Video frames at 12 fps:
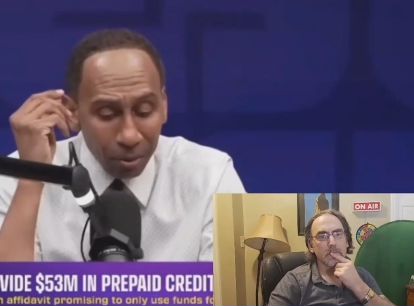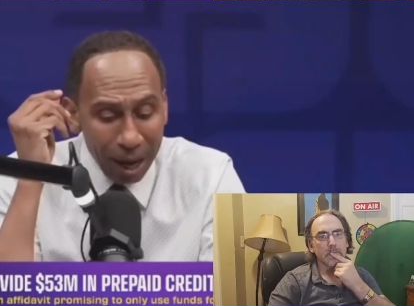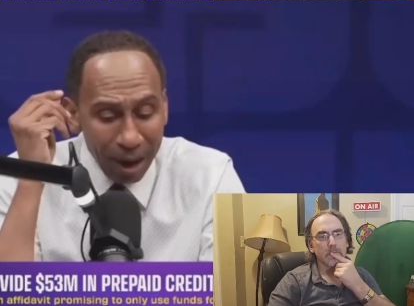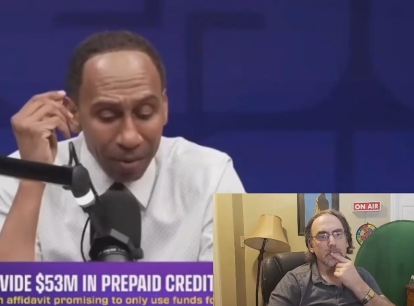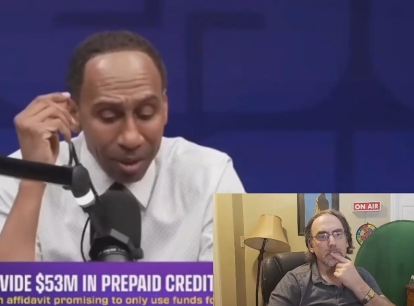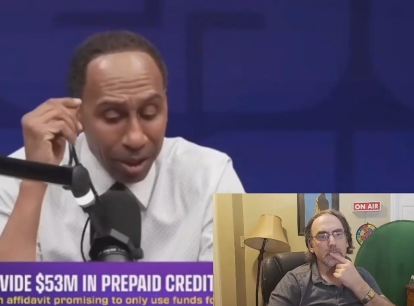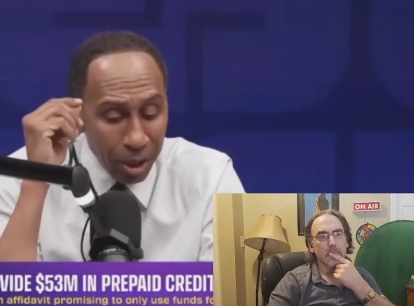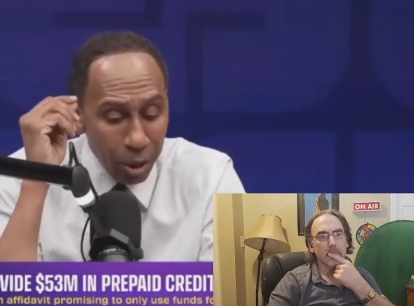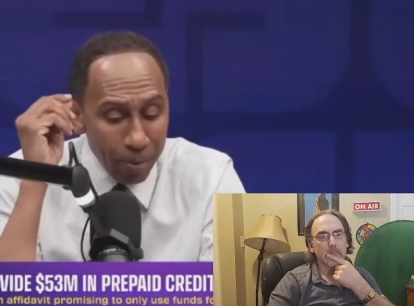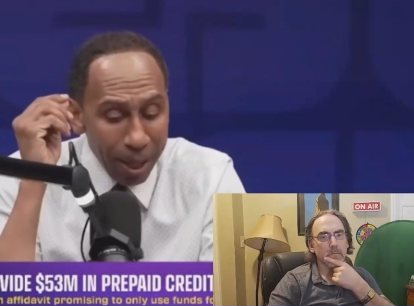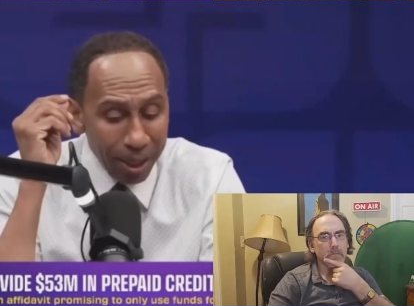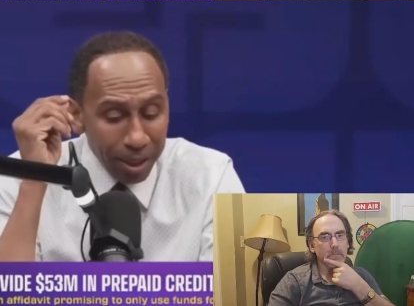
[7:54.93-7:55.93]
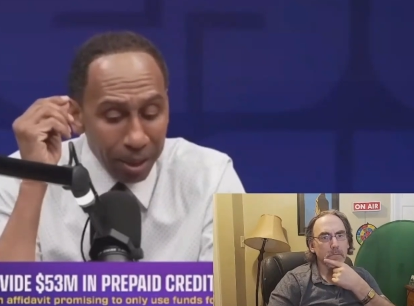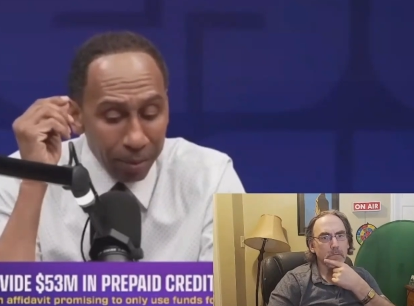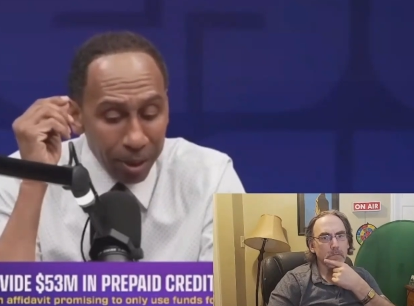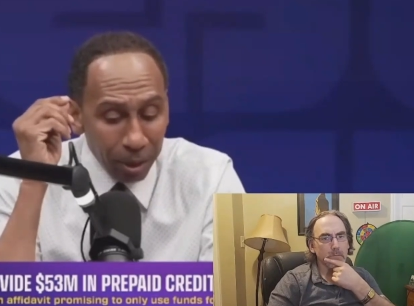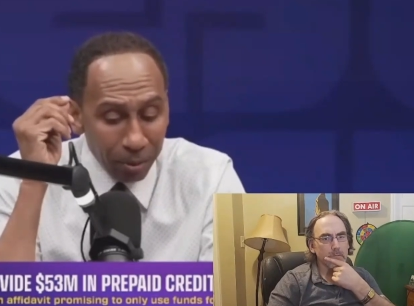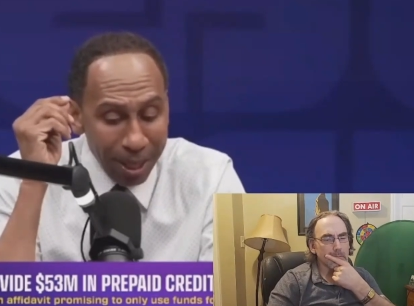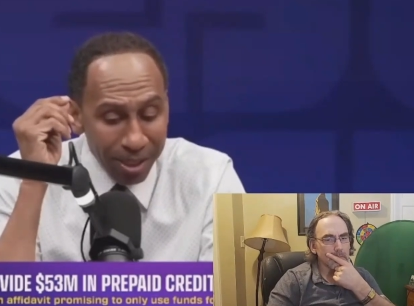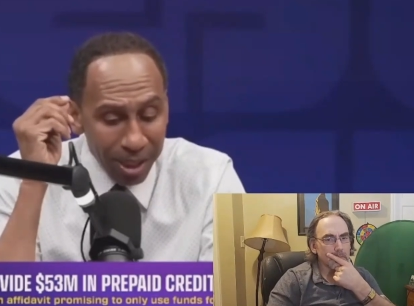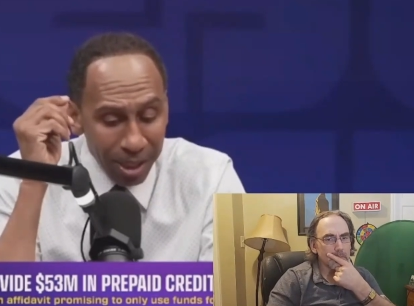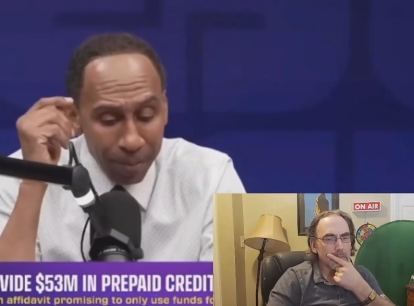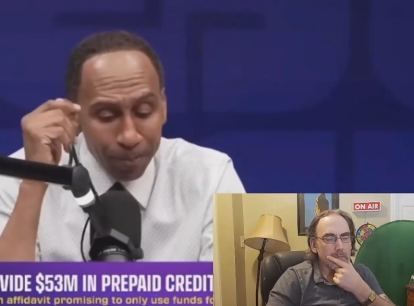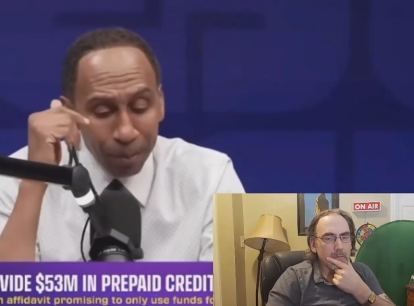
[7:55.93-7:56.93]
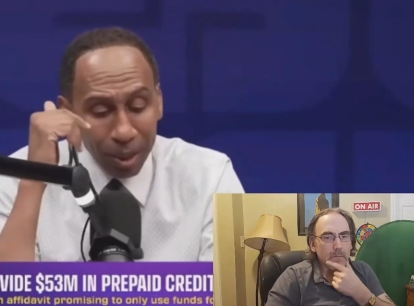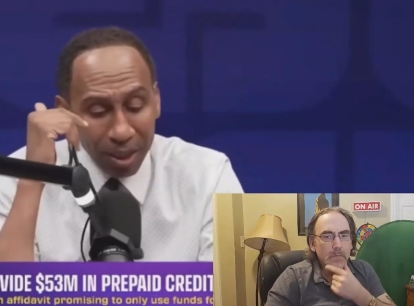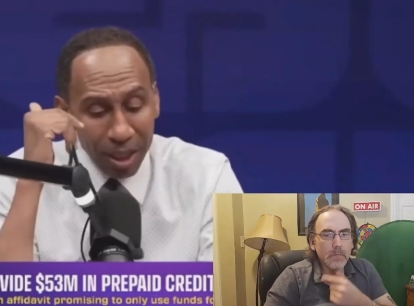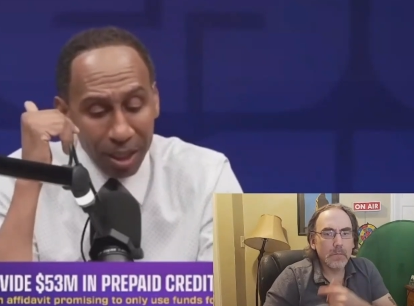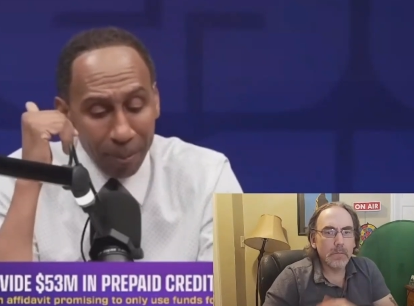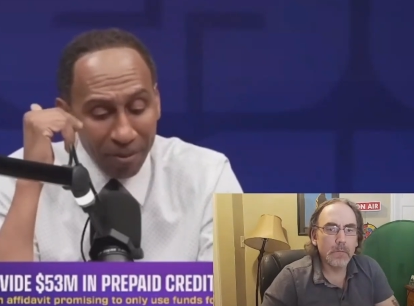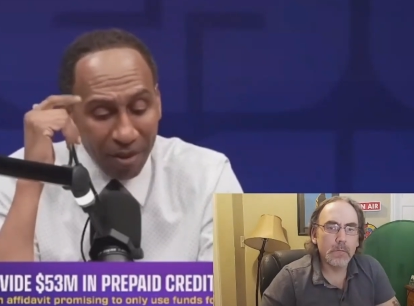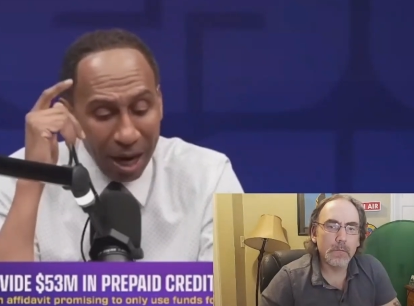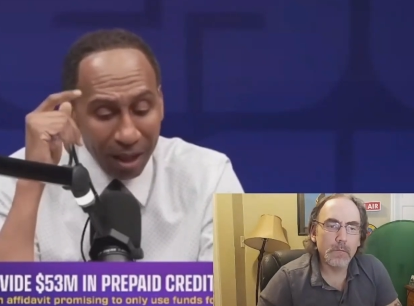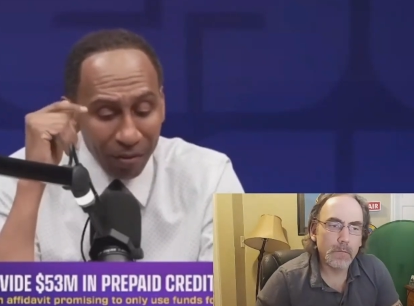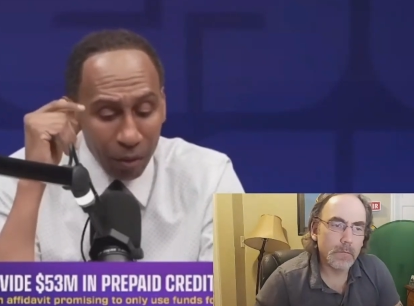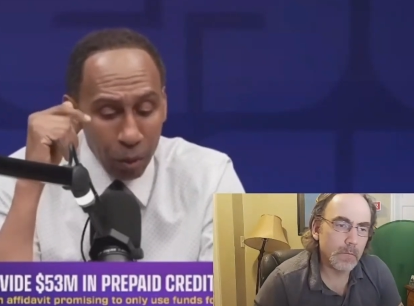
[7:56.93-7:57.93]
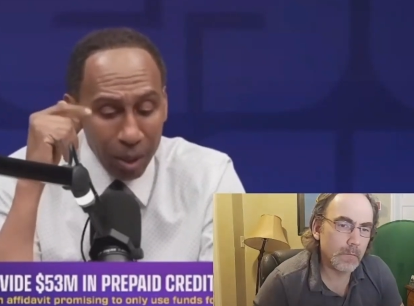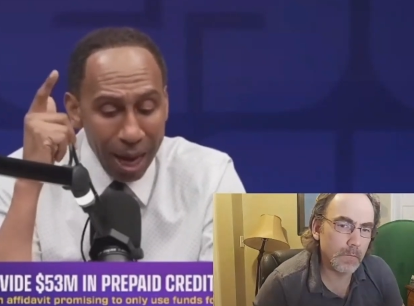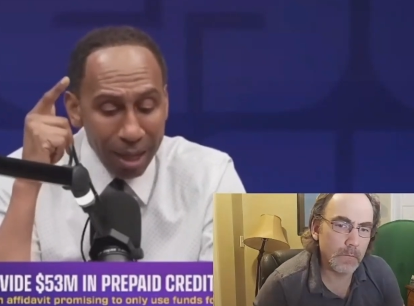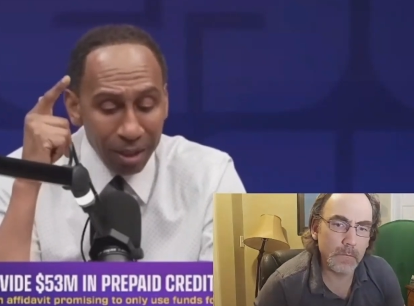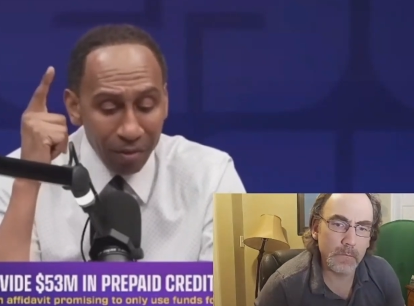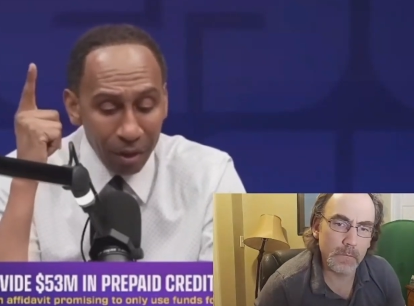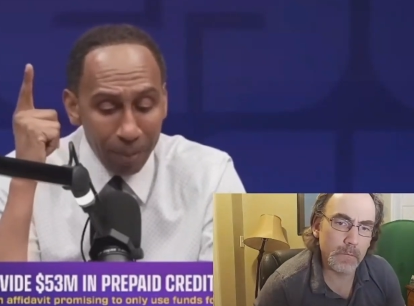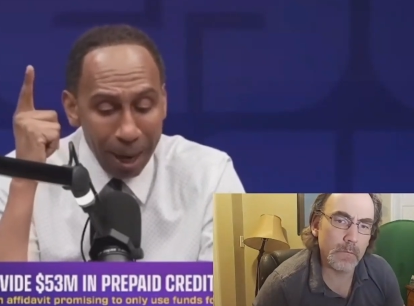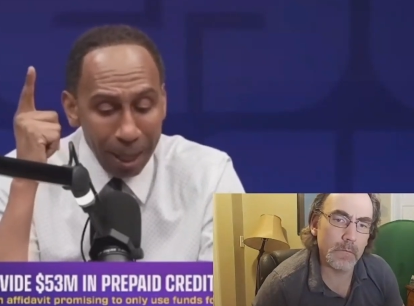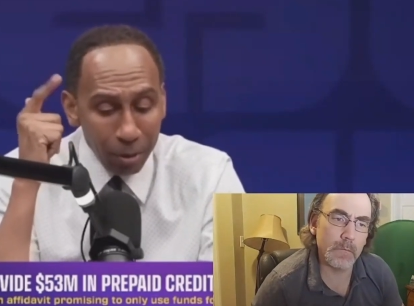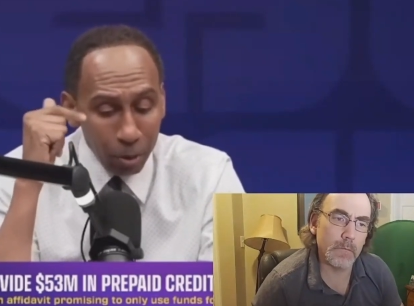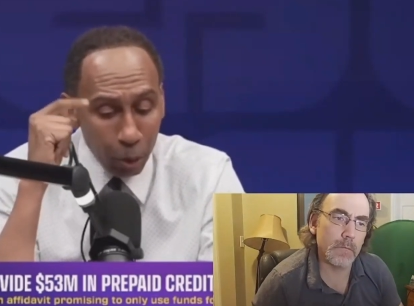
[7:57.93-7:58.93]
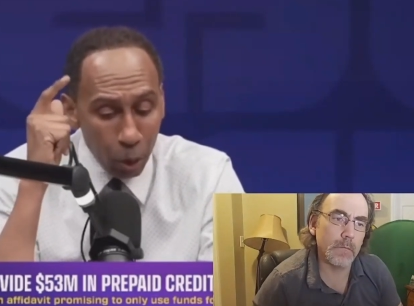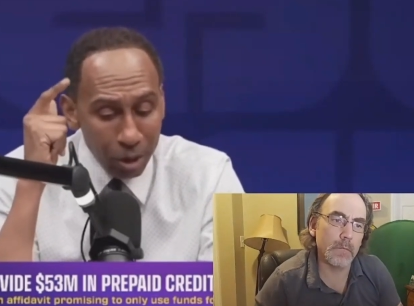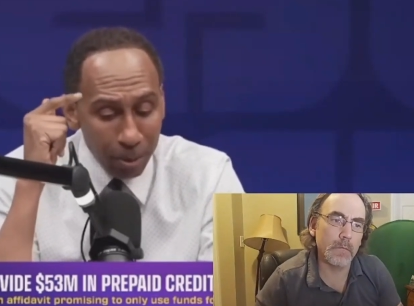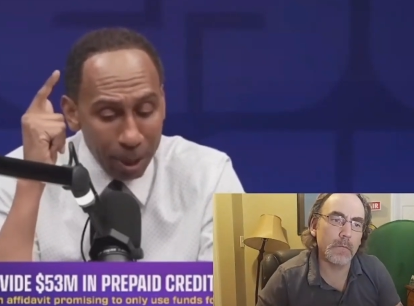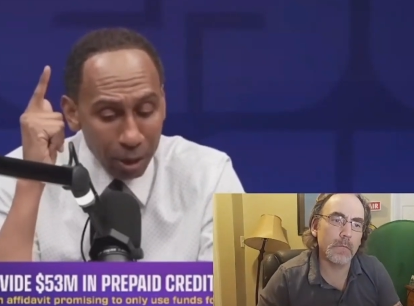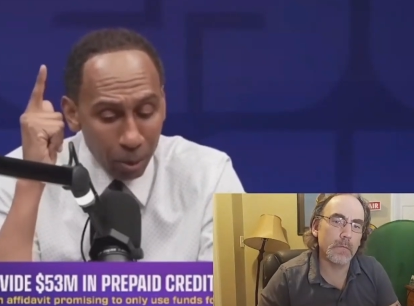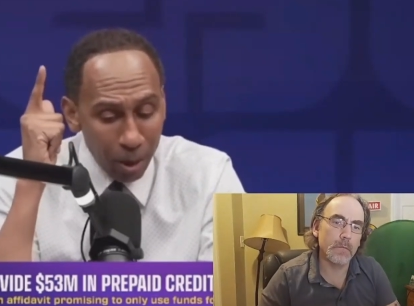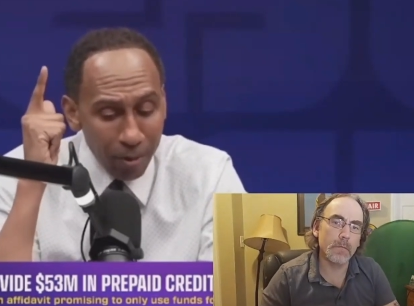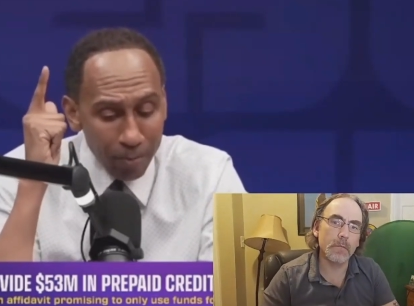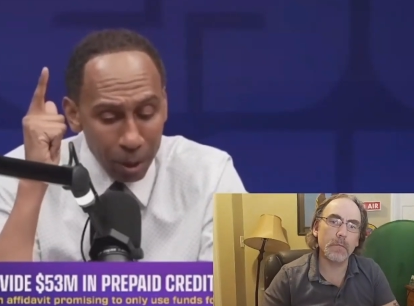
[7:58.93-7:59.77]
Speaker 1: arrivals as a humanitarian crisis and said that providing food and housing for the migrants will cost about 12